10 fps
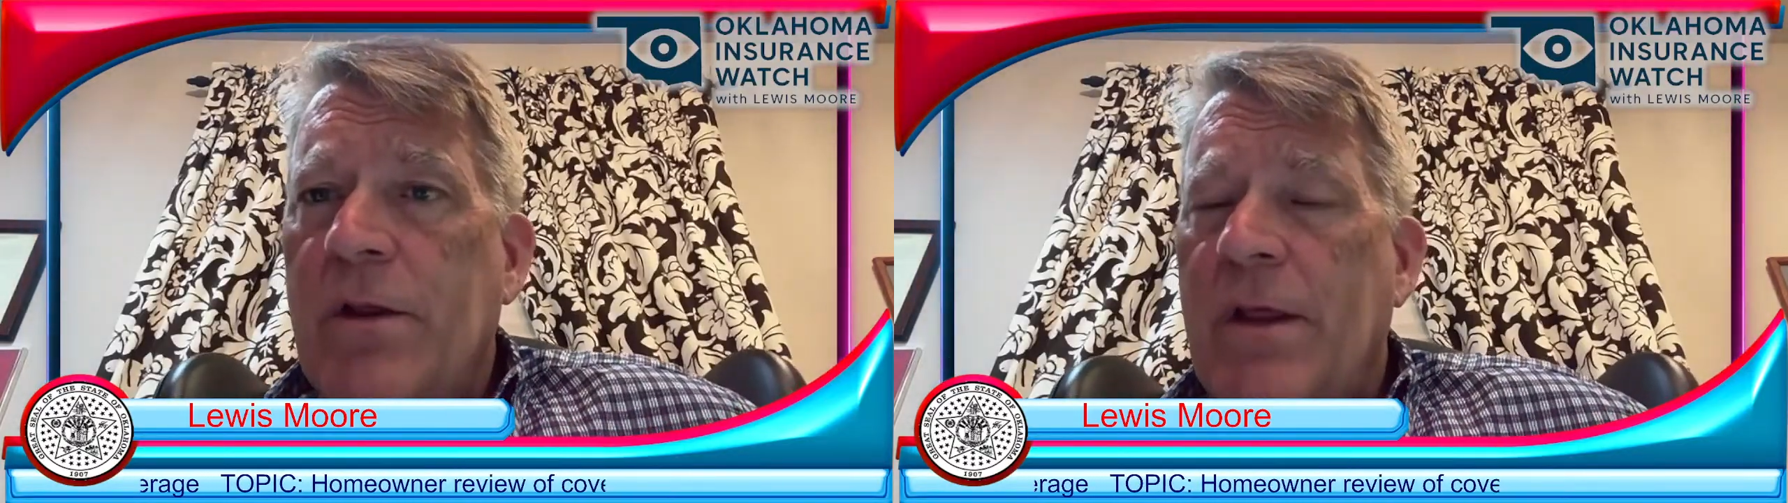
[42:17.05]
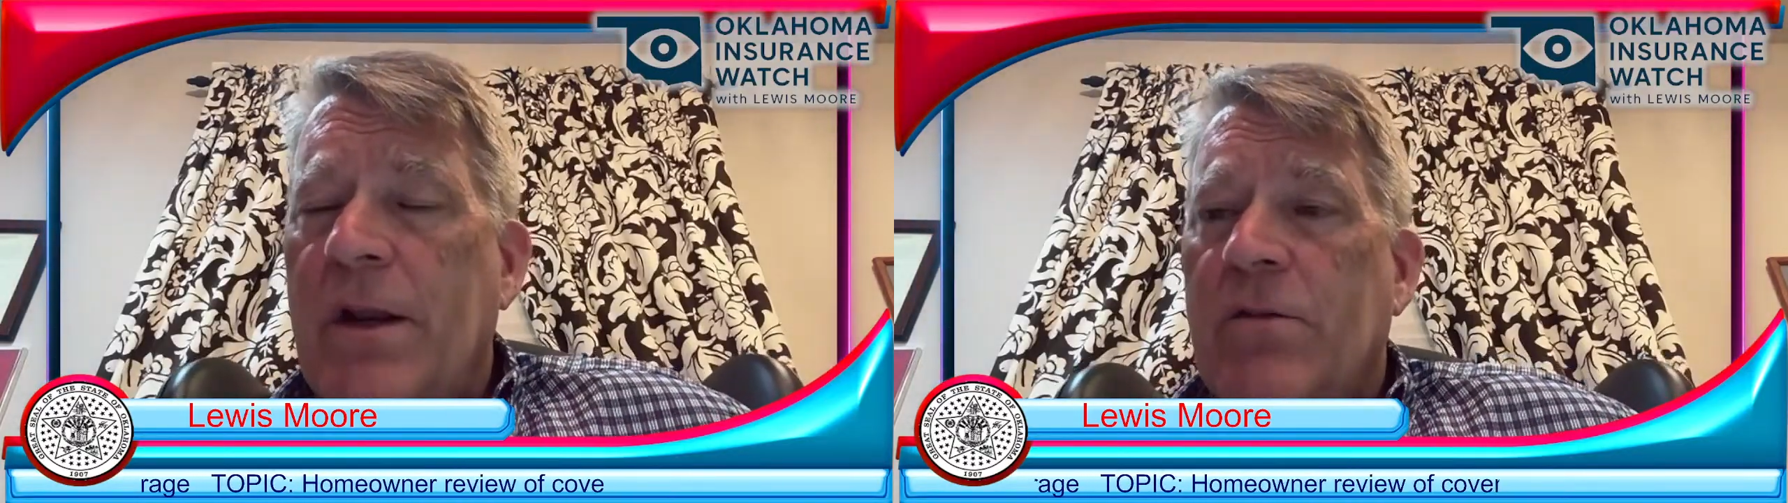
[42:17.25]

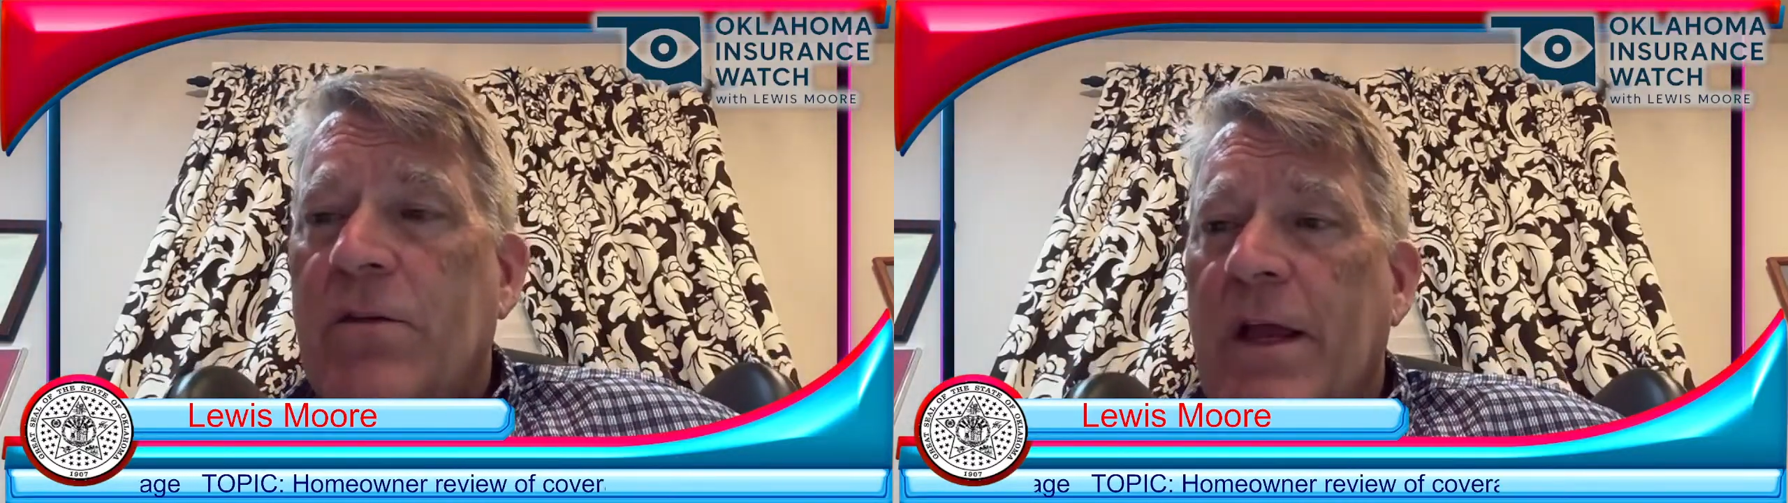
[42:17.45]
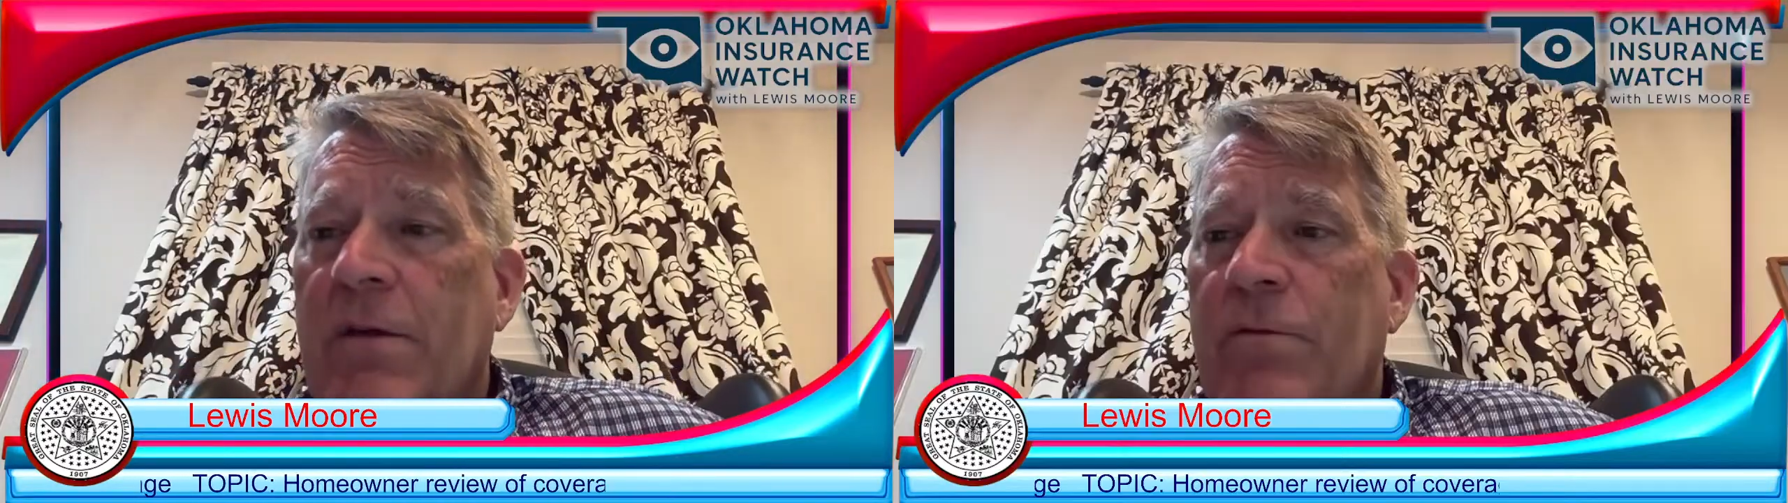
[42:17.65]
They just
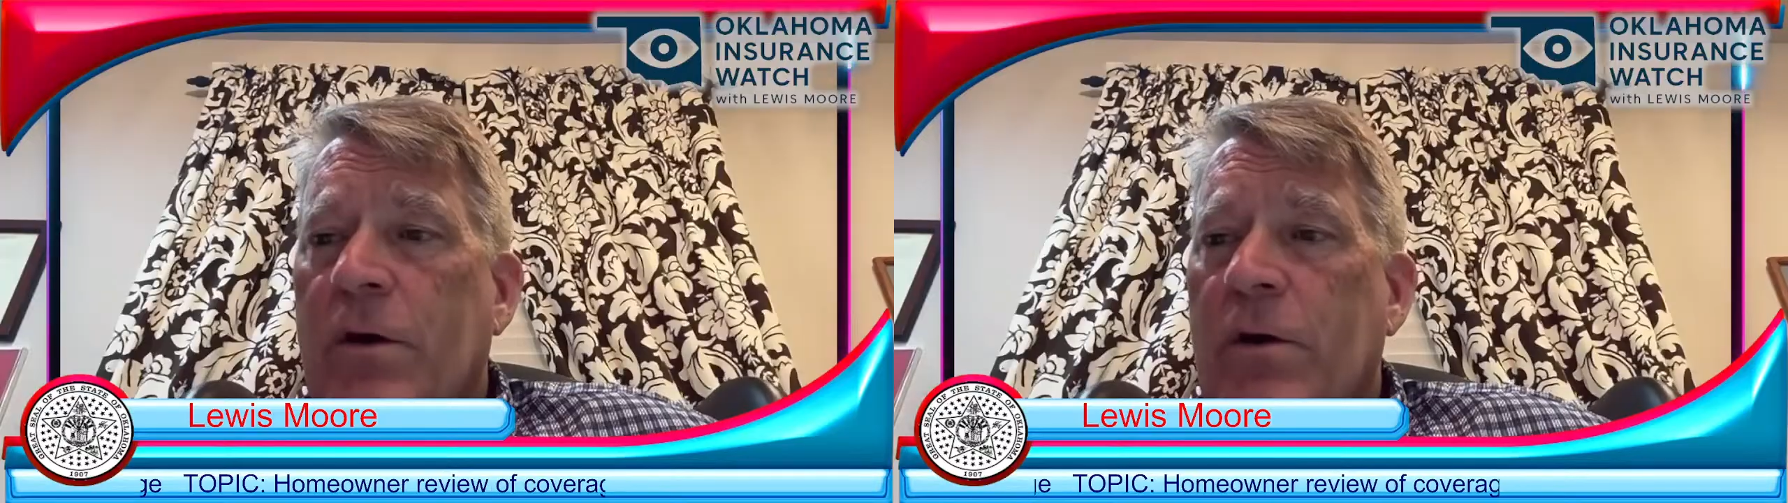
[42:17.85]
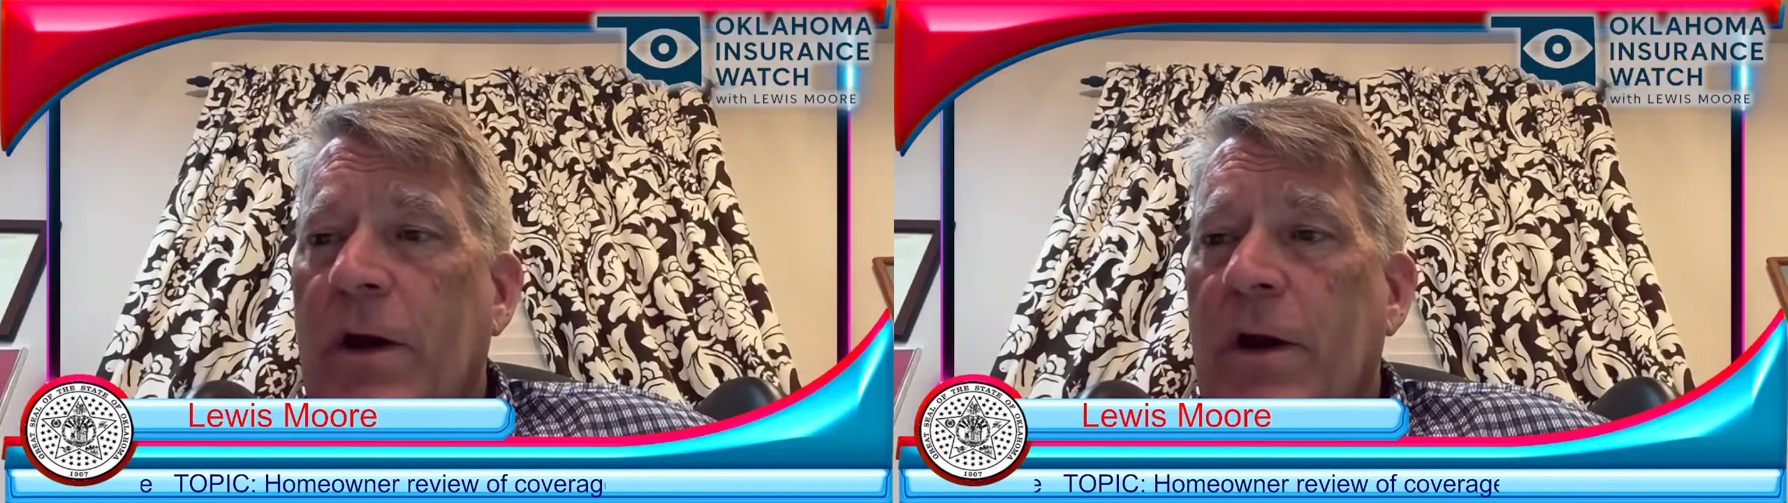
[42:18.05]
take it for
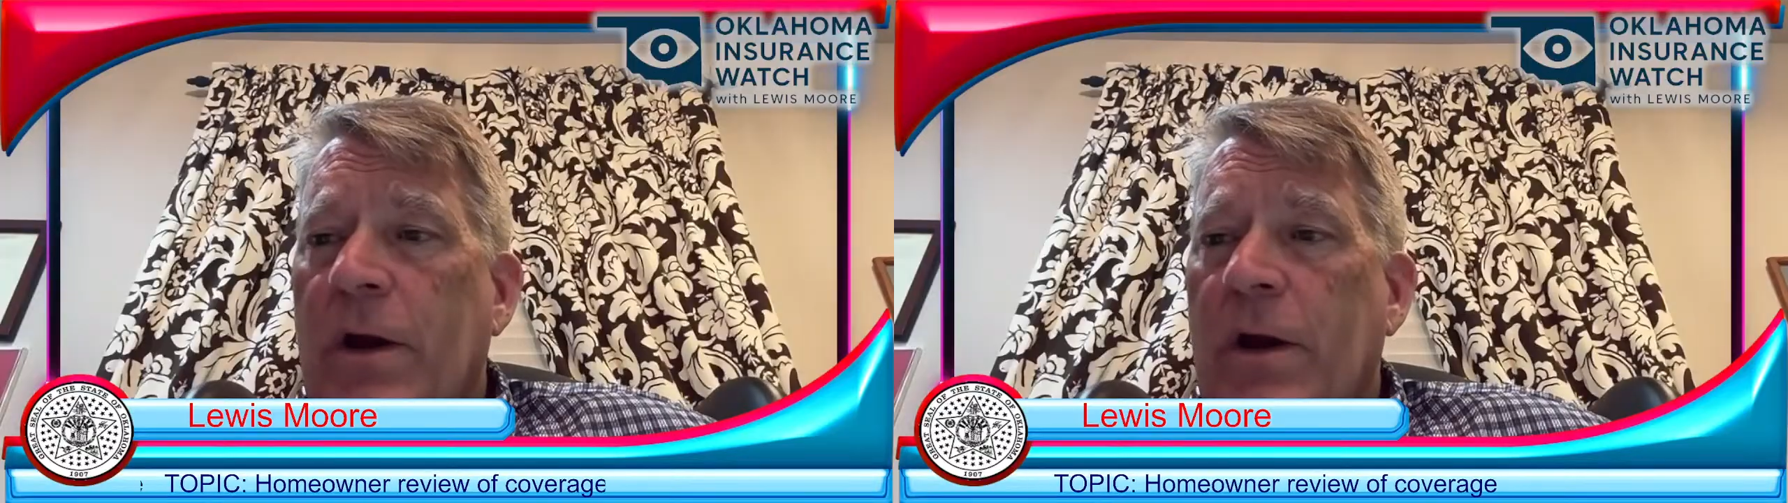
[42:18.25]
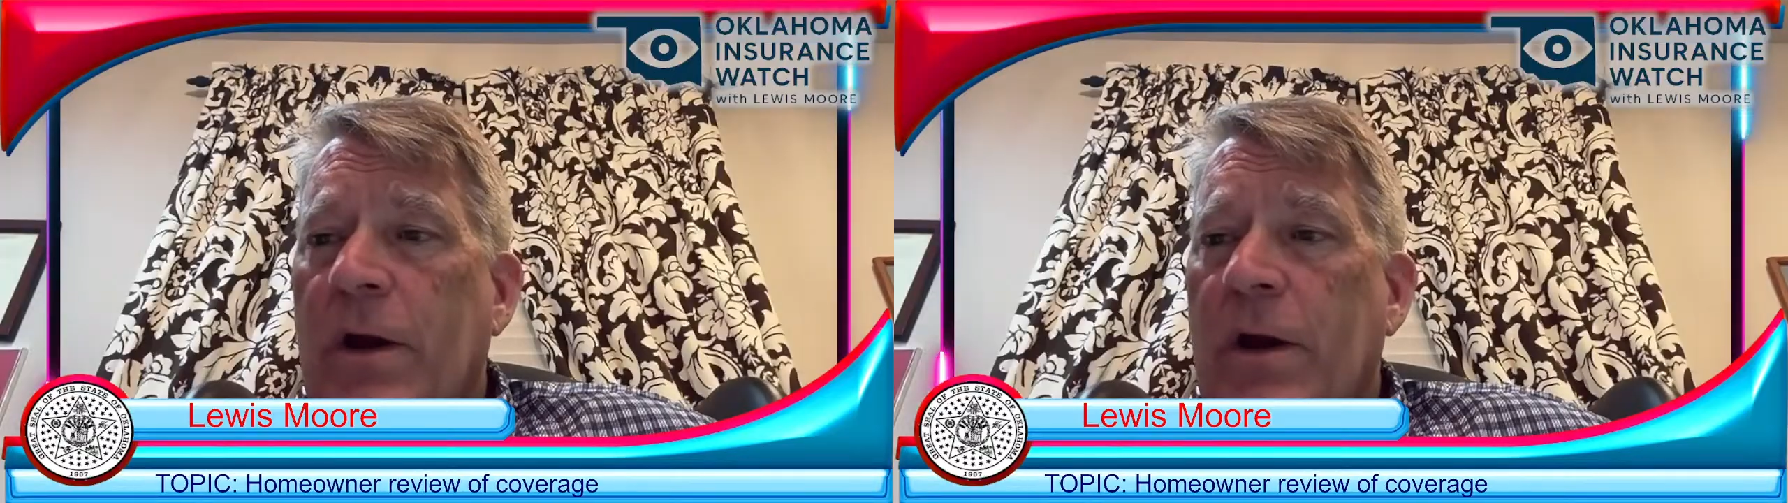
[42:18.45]

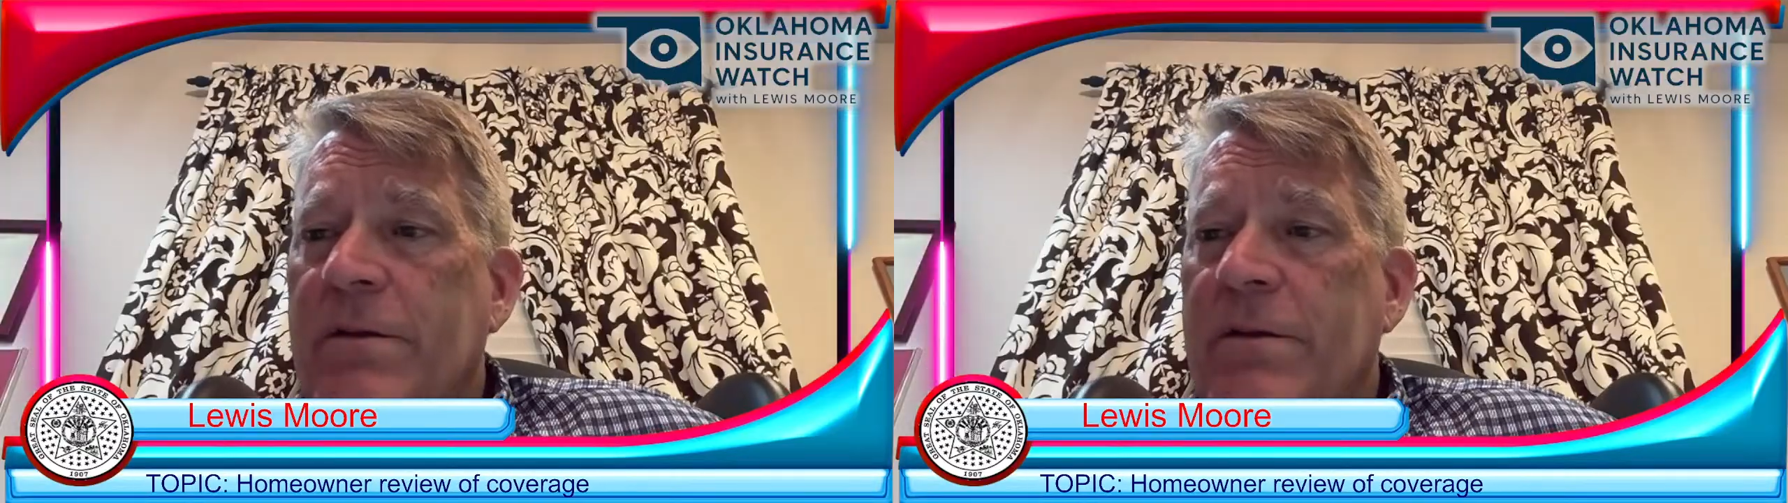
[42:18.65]
granted